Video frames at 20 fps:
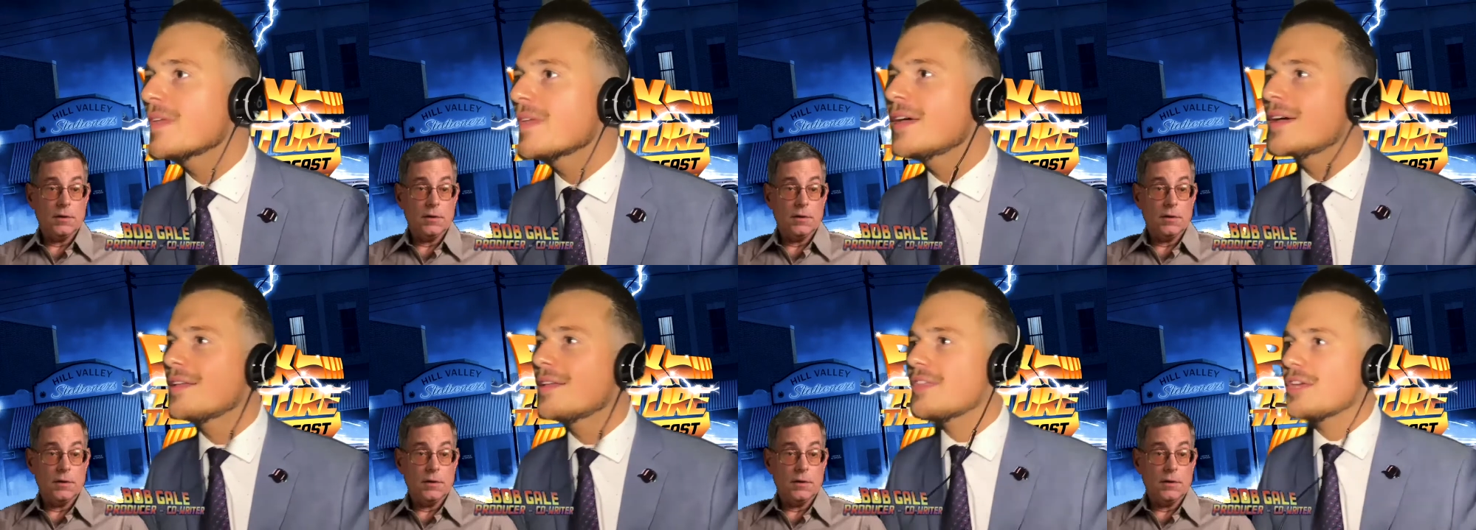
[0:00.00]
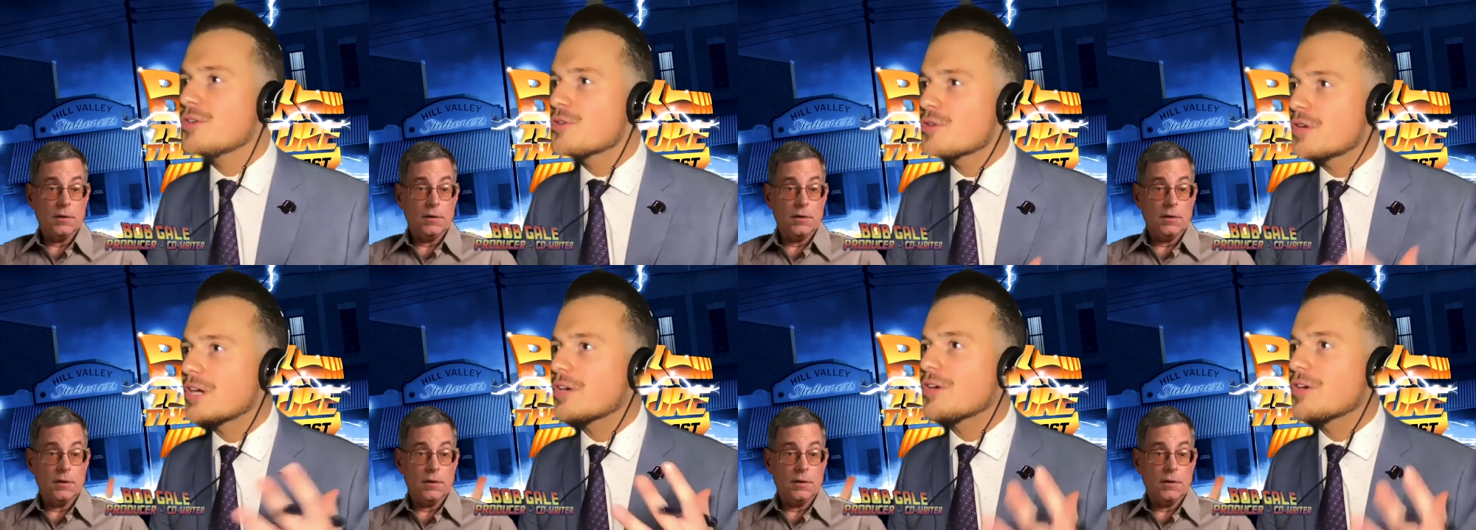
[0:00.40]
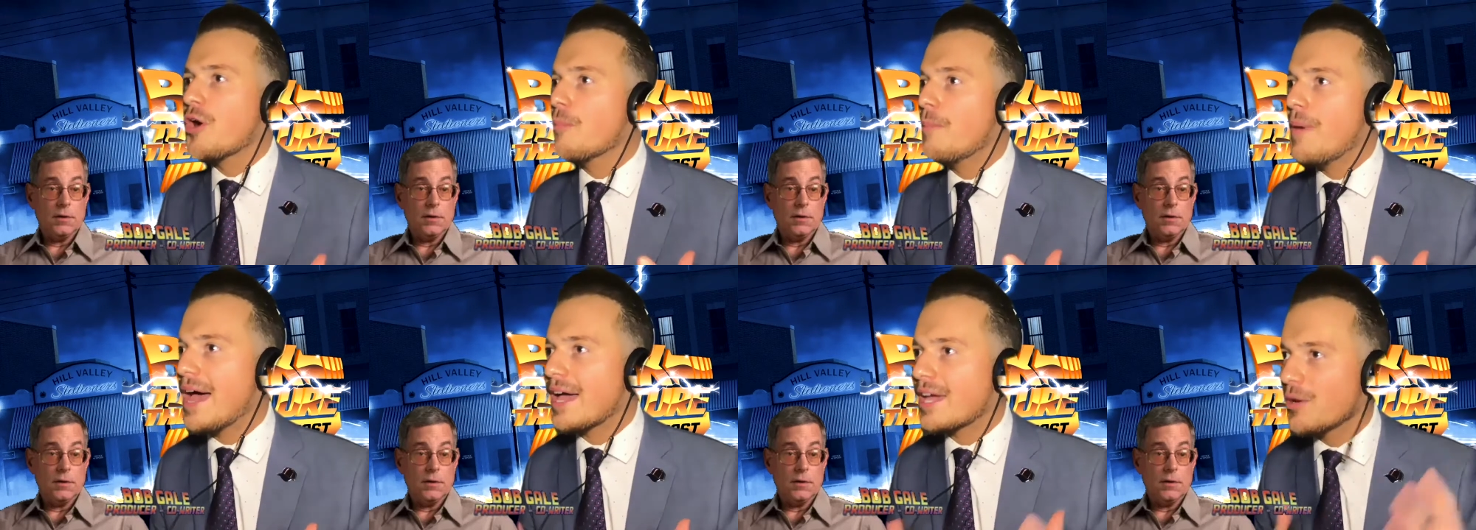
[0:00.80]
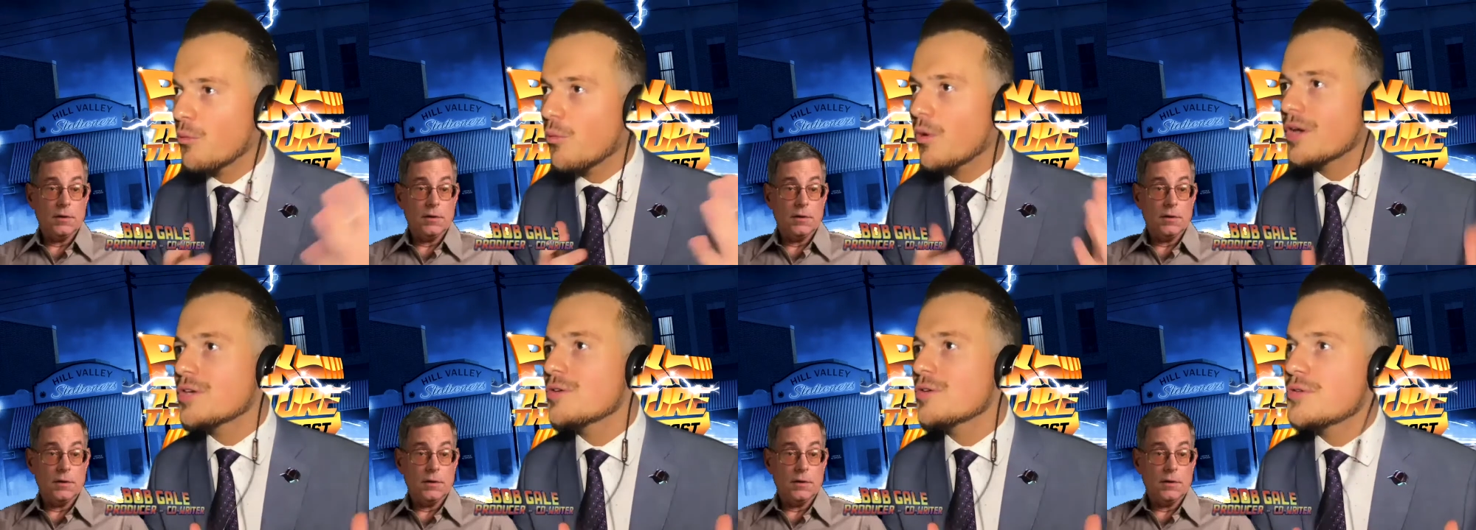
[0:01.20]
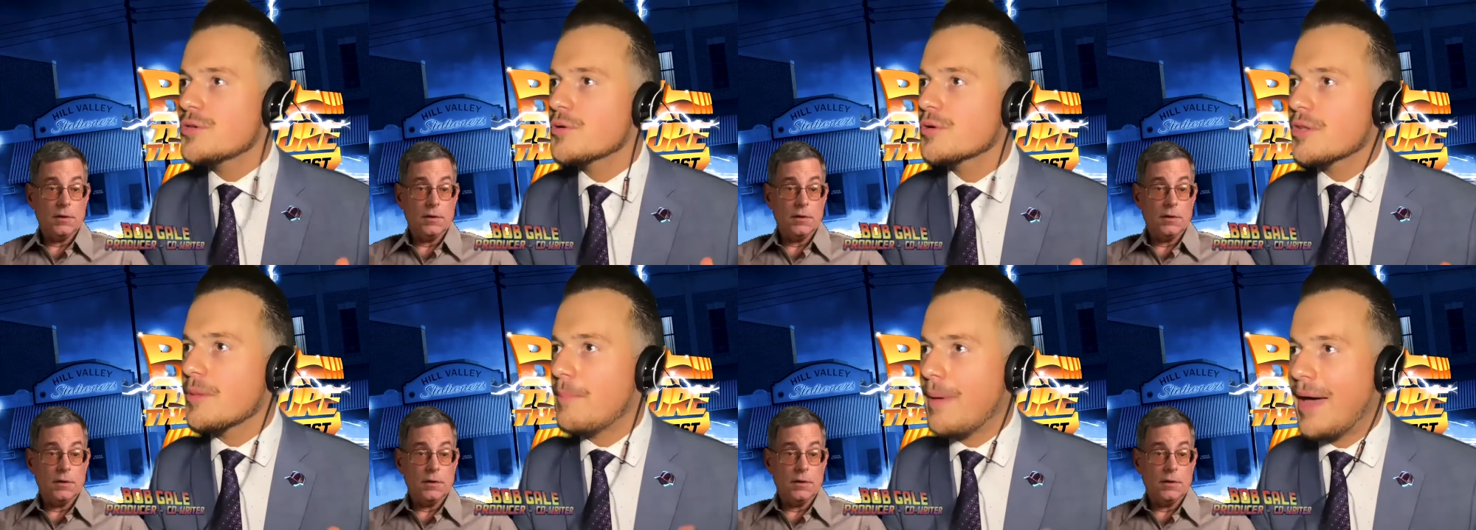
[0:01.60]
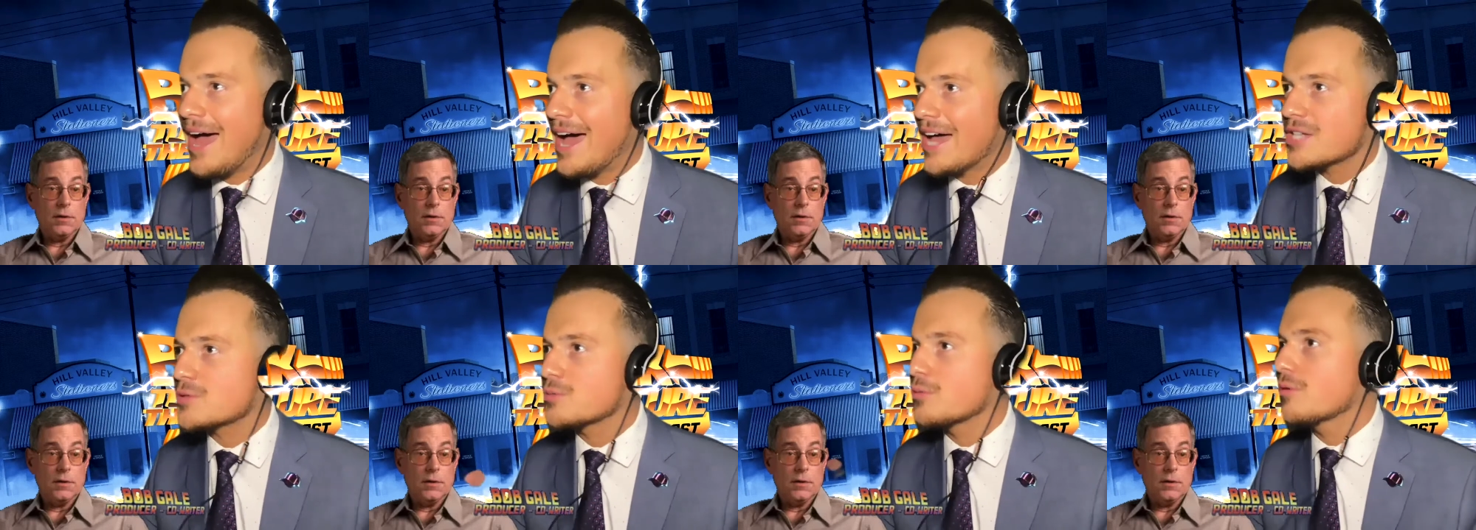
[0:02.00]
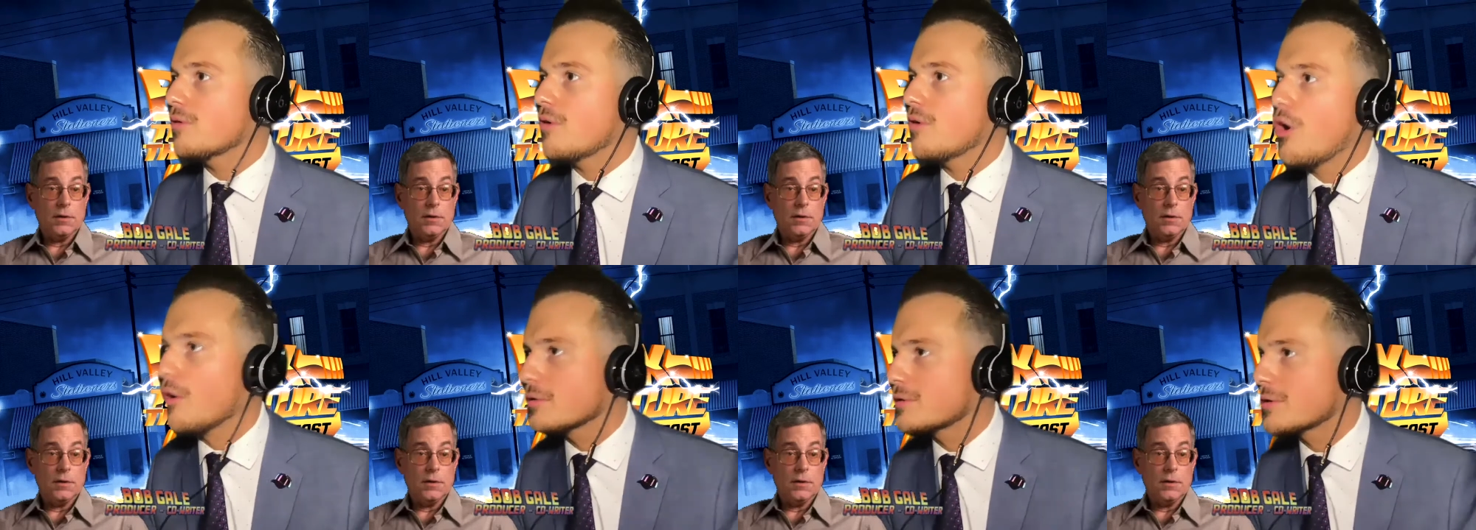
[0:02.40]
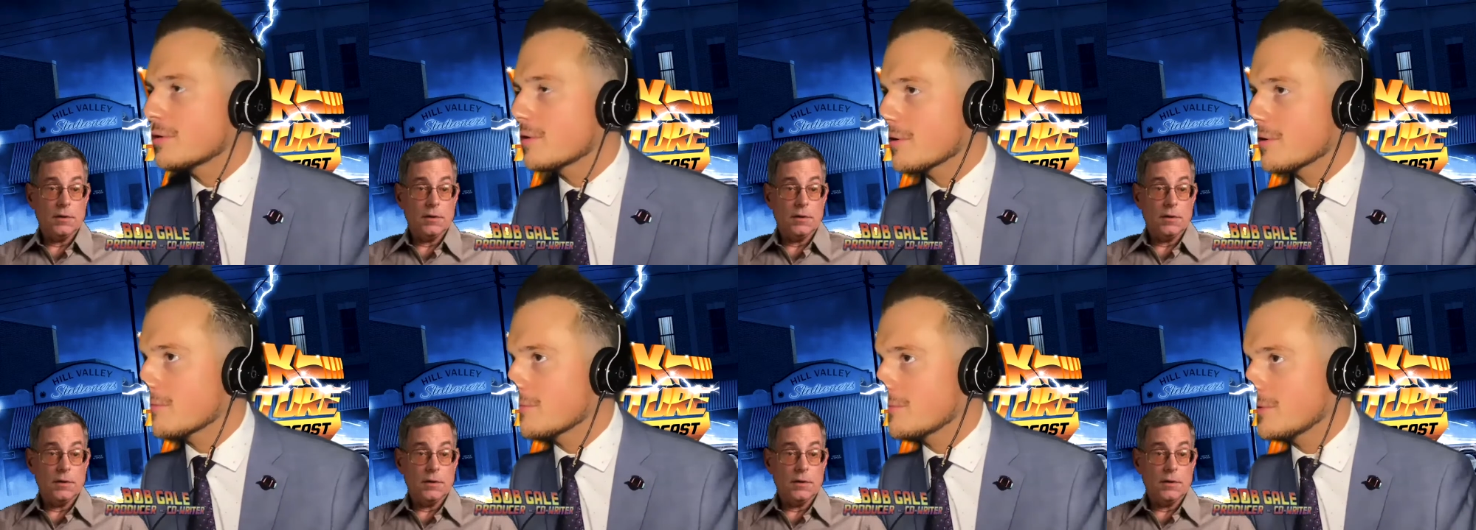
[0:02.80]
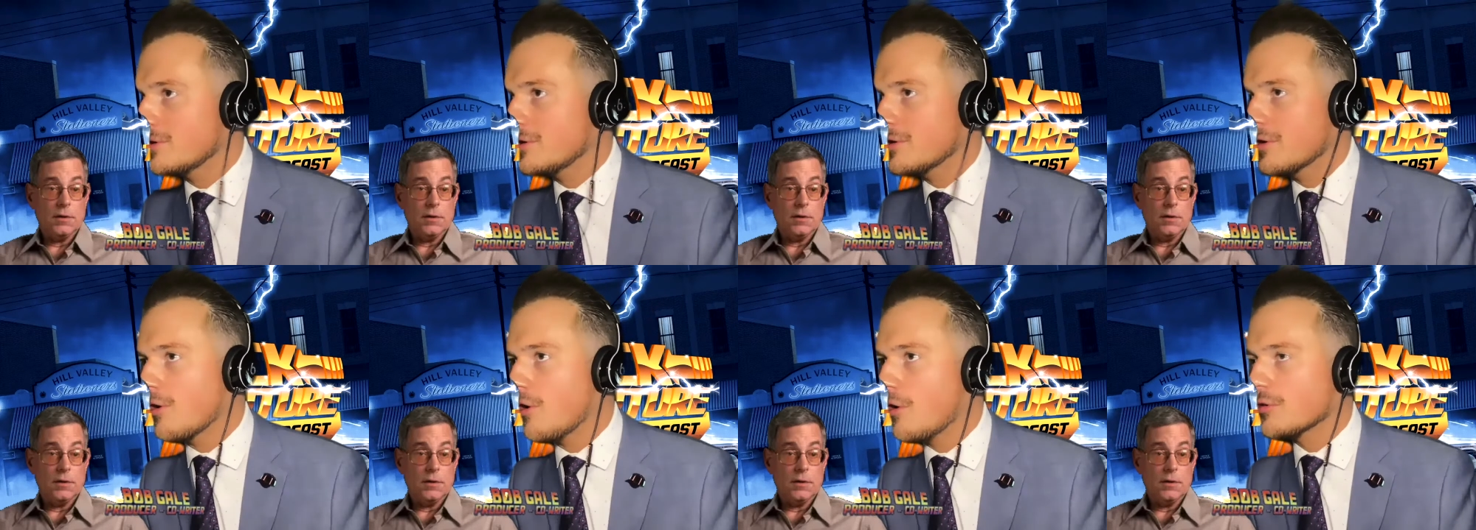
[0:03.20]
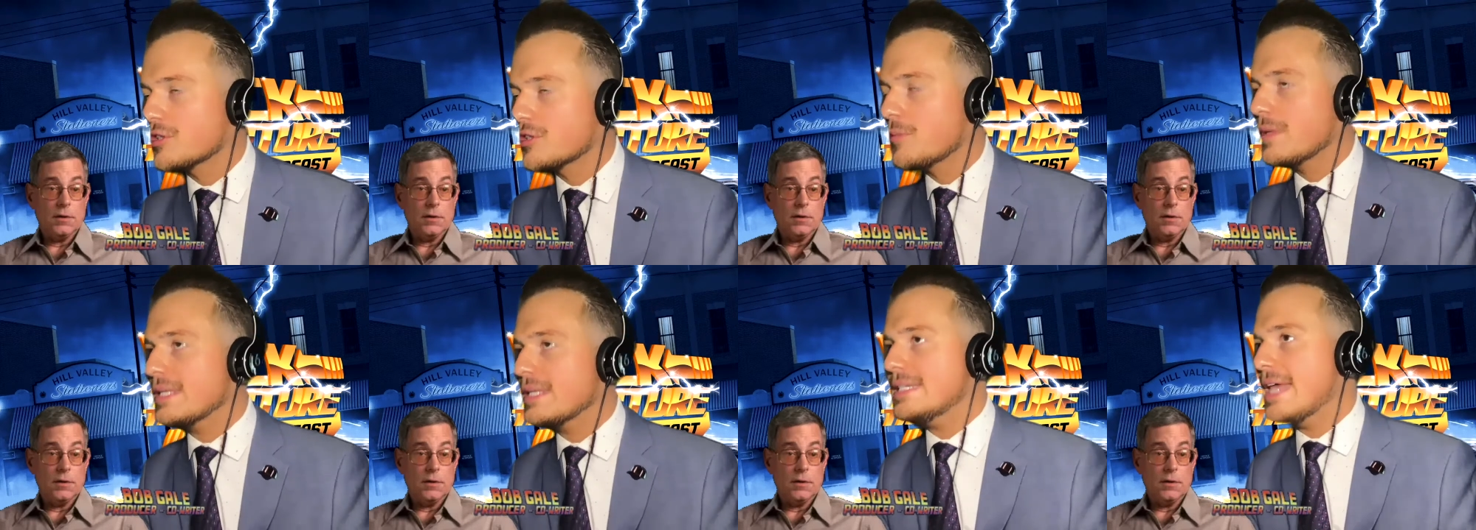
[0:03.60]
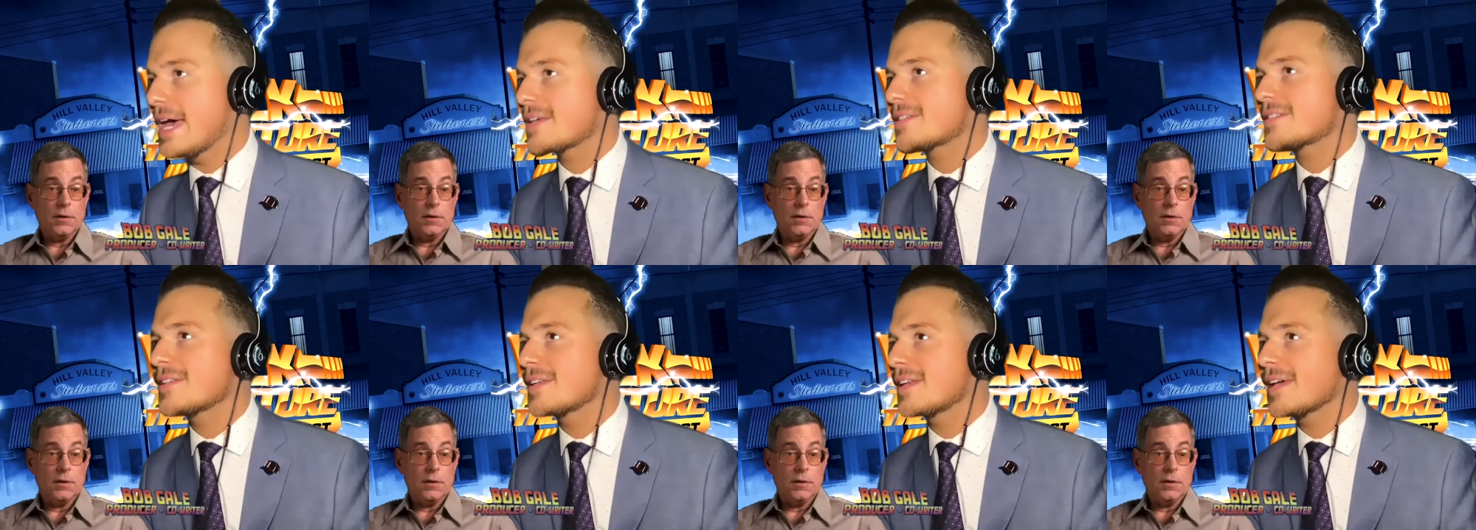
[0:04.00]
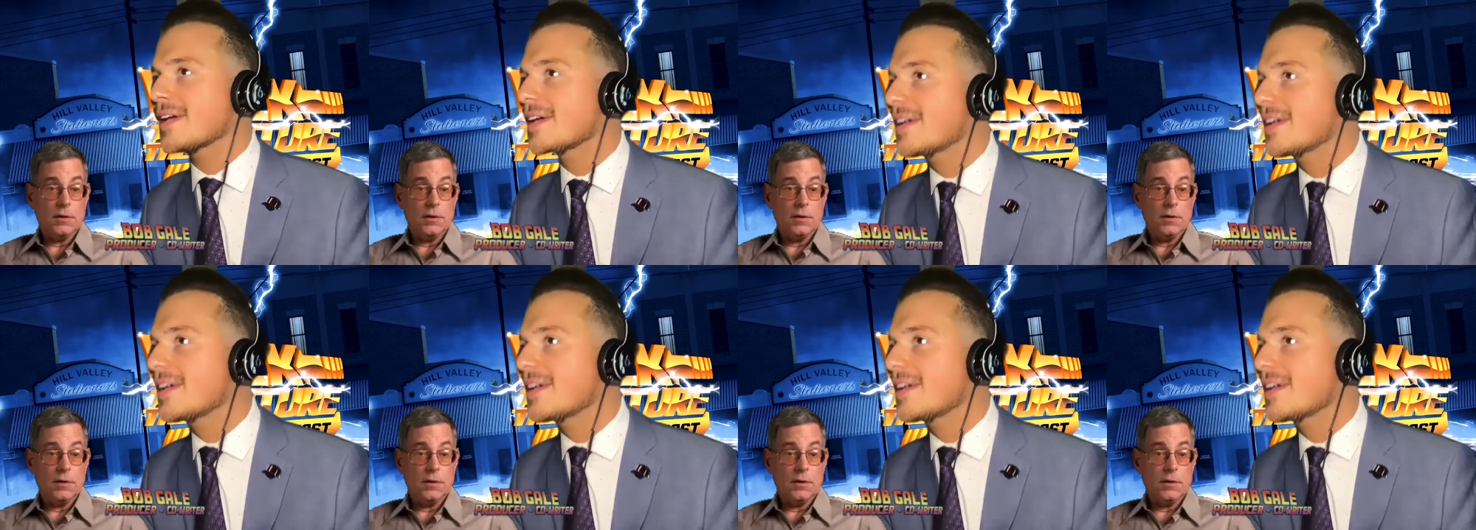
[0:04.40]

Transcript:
Speaker 1: That you can go back and what you do in the past will alter your, your ultimate destiny.